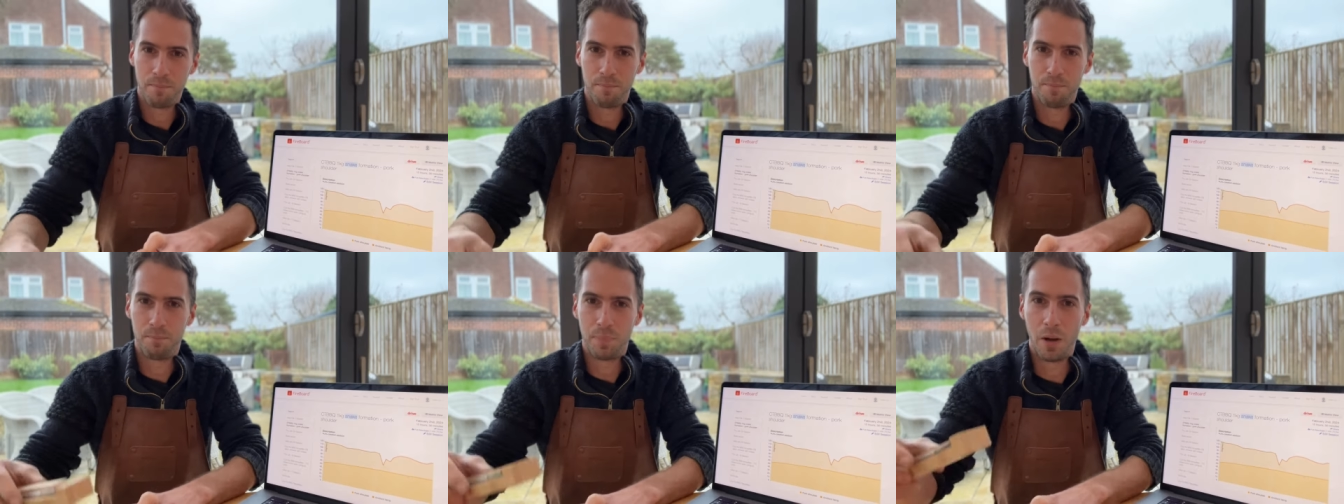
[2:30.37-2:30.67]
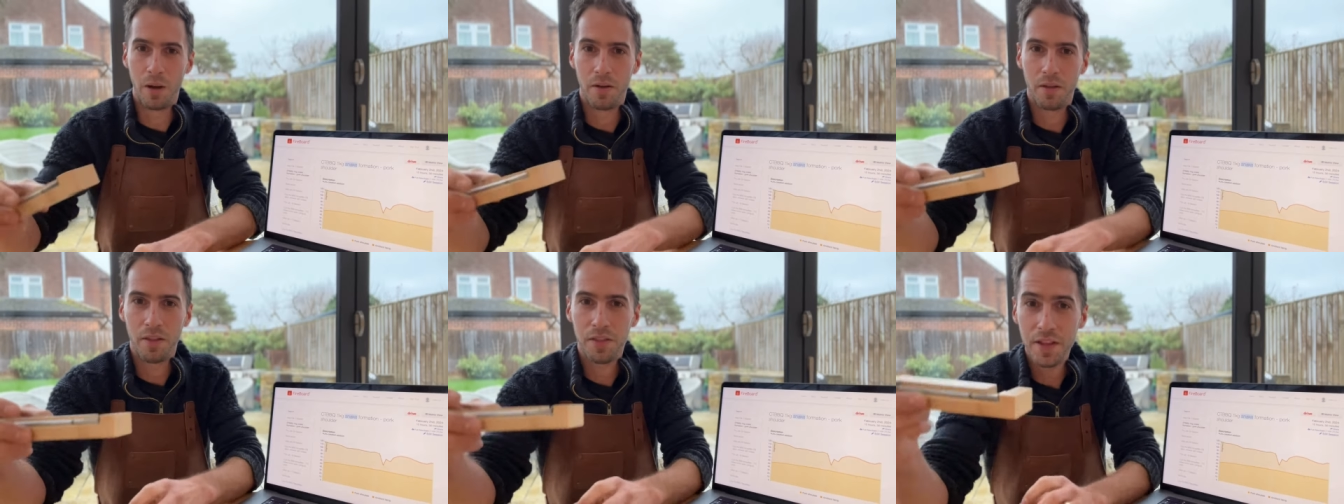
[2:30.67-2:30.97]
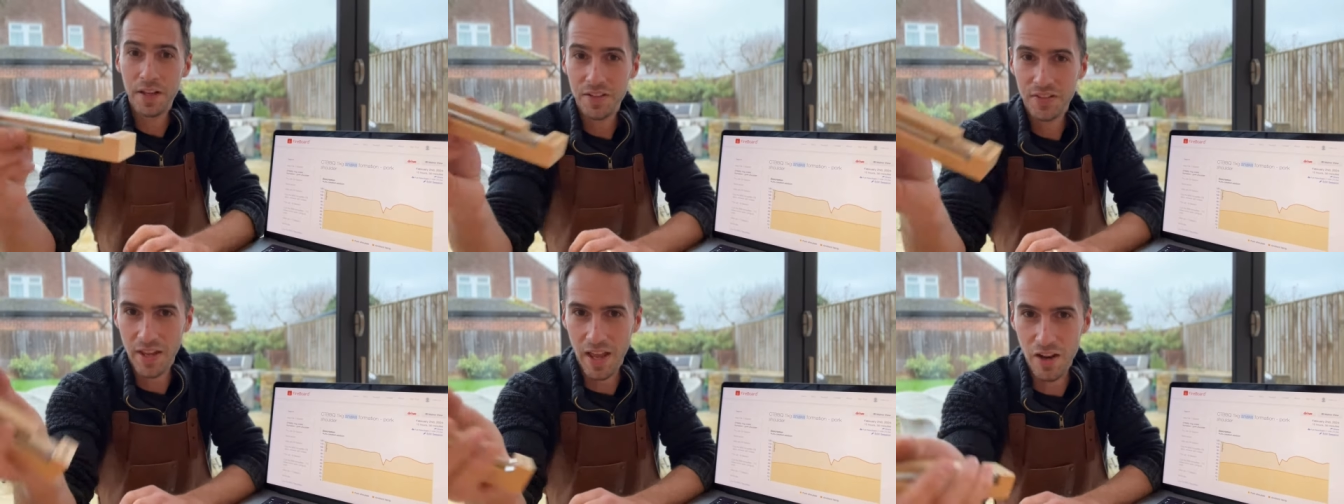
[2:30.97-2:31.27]
But
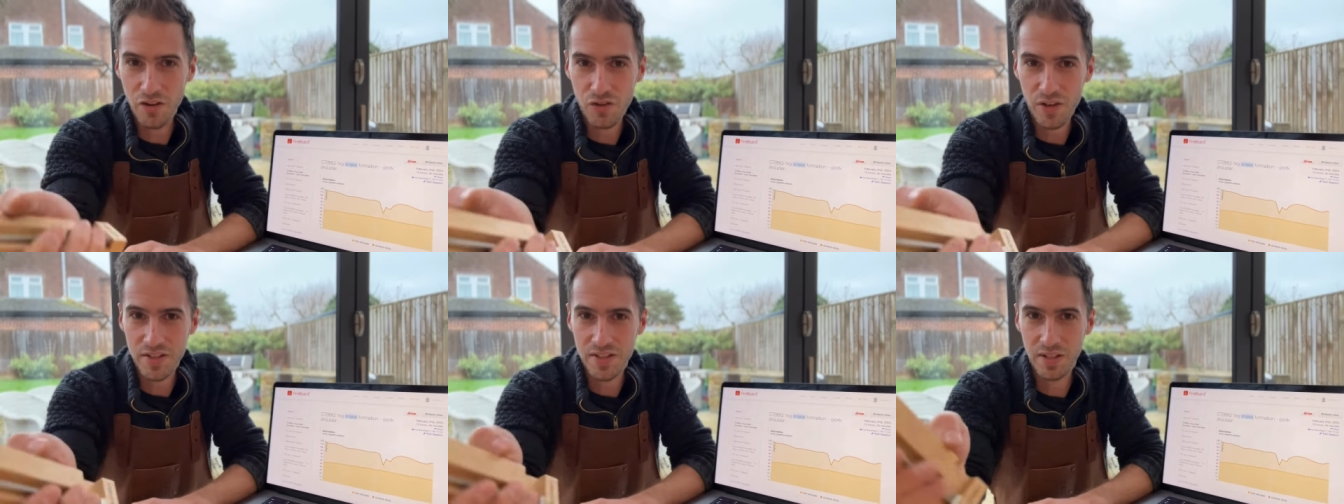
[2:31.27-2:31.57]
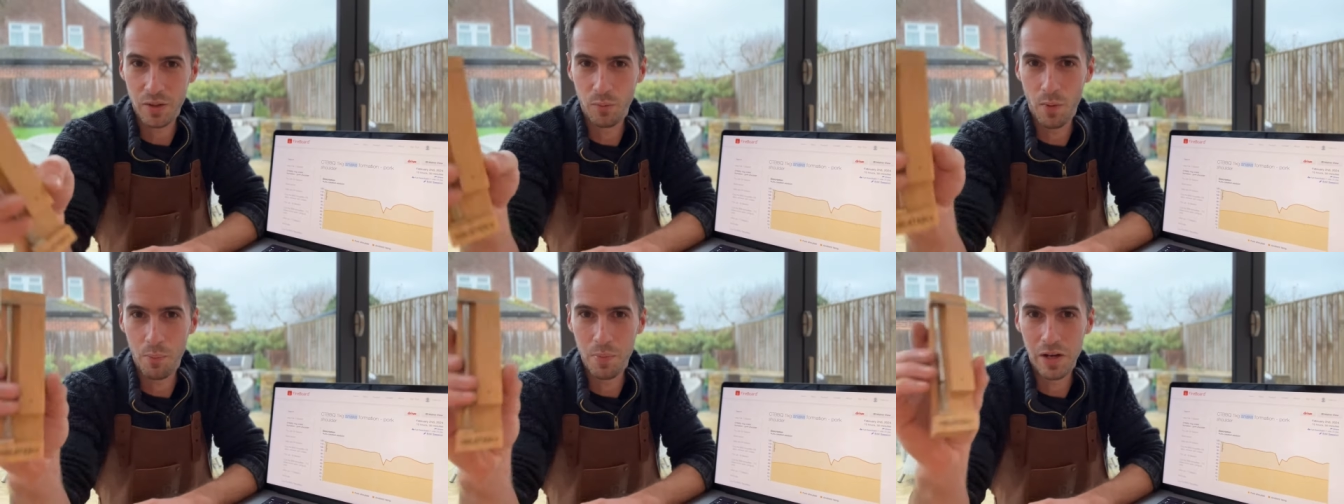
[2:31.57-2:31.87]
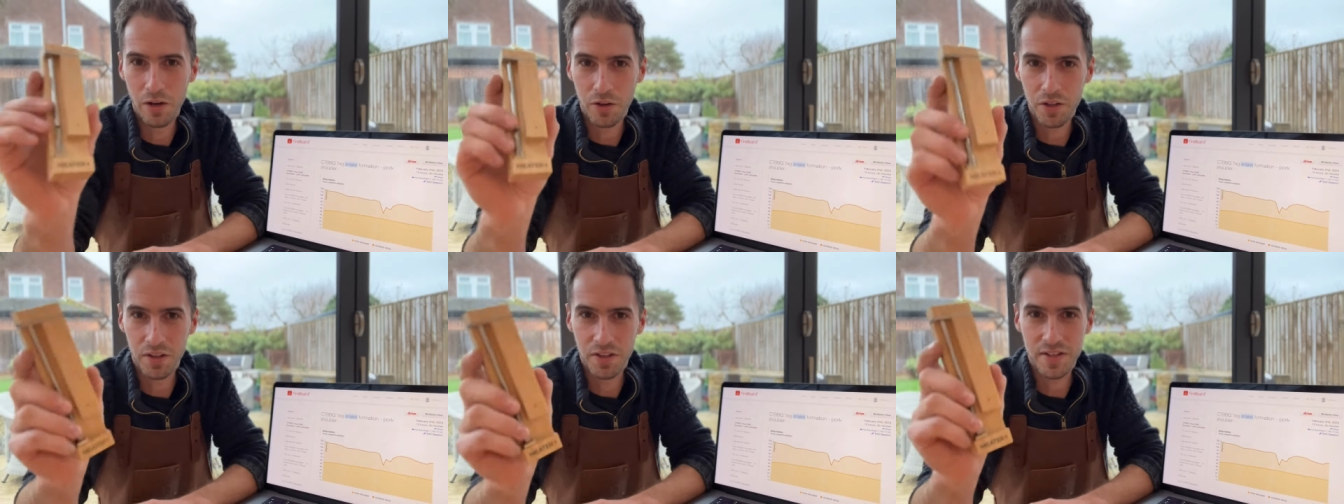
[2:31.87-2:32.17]
things get interesting when we
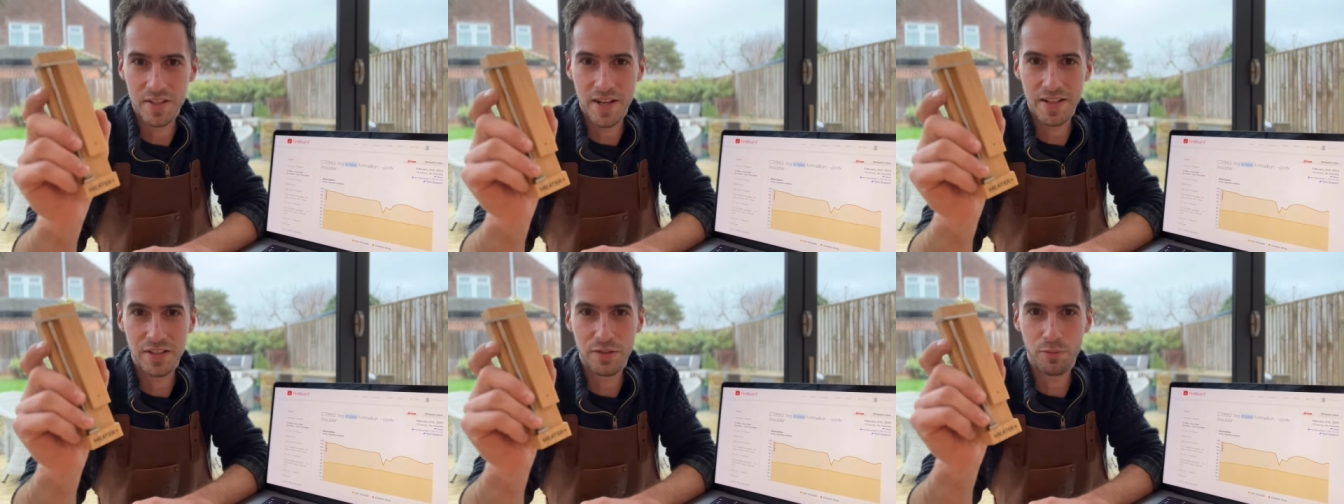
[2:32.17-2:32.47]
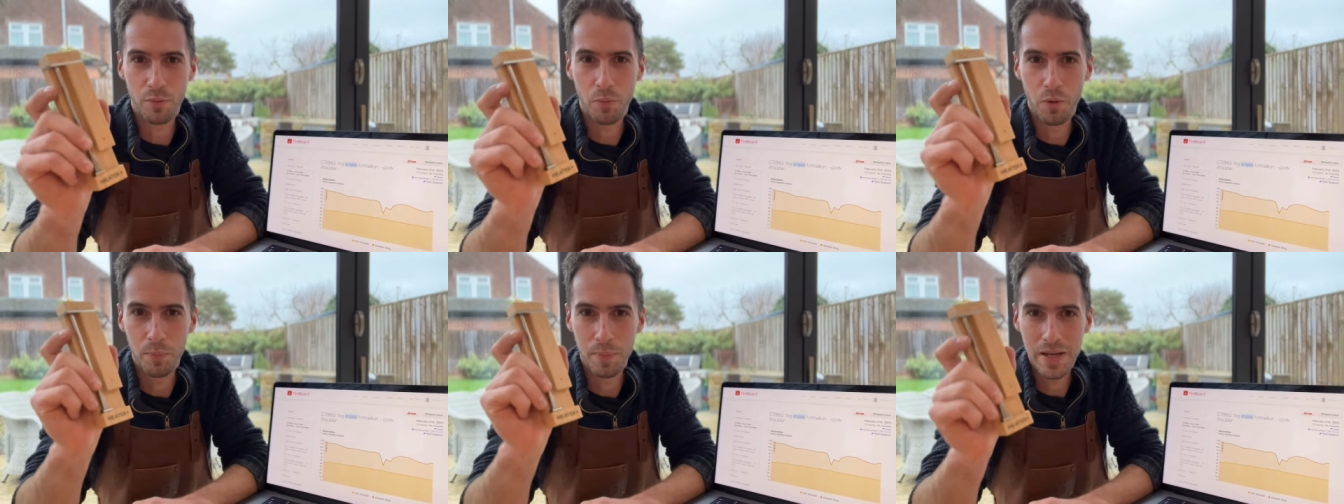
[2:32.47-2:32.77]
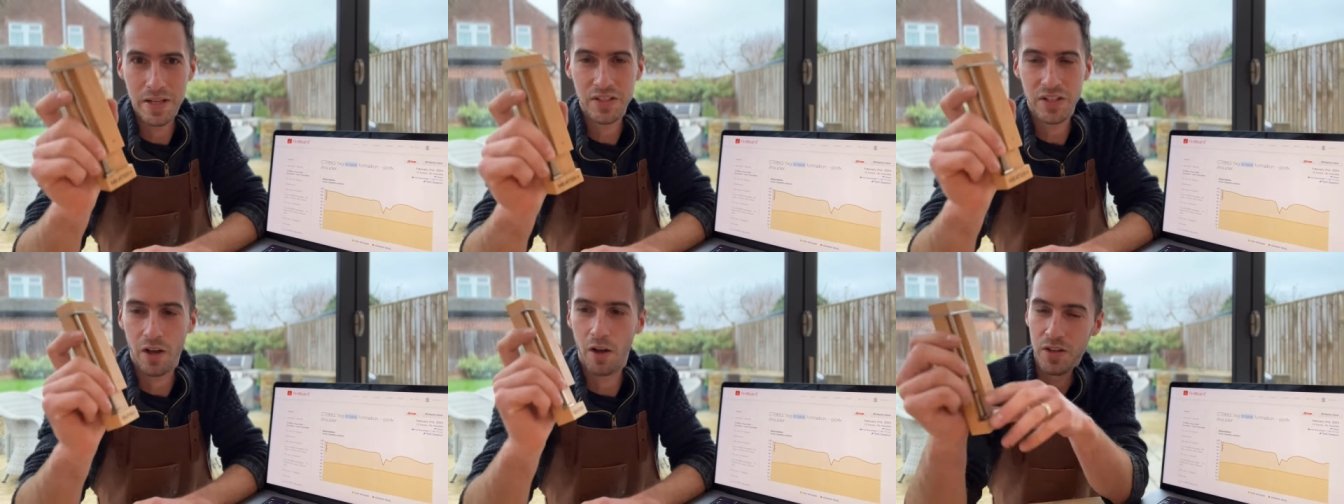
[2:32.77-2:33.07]
look at the data from the
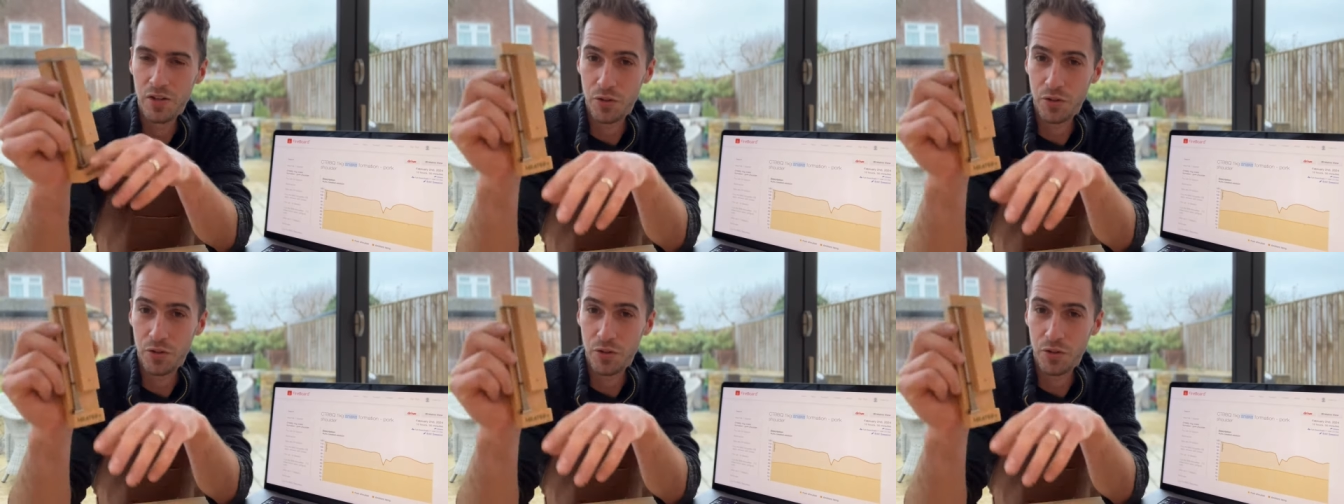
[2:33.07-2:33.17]
Meater.